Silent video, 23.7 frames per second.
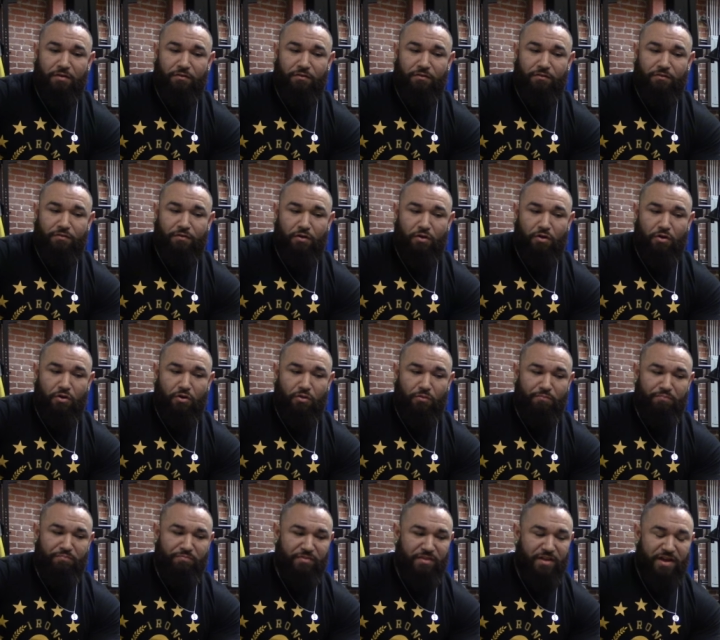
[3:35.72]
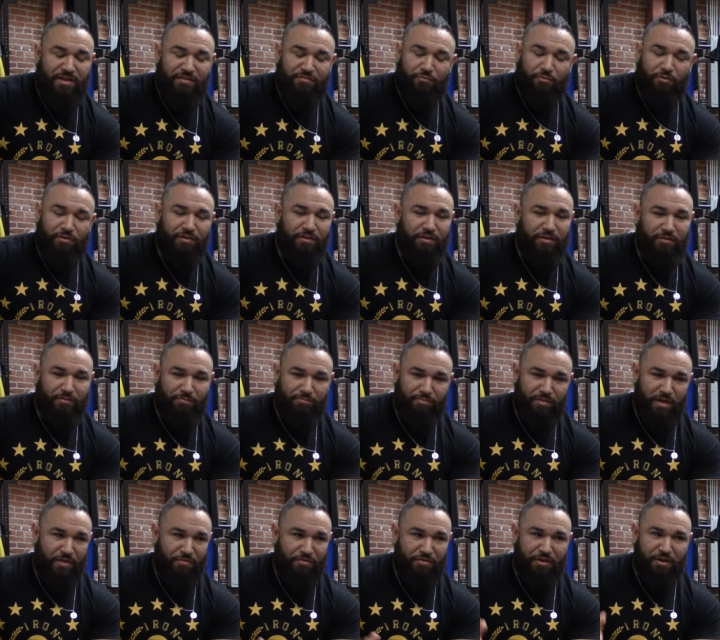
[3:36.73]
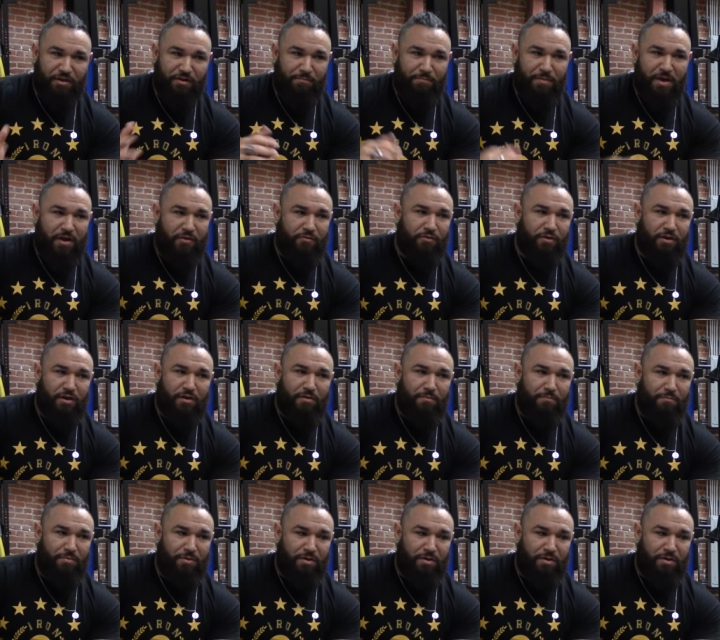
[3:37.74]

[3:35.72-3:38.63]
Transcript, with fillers: So not really athletic background,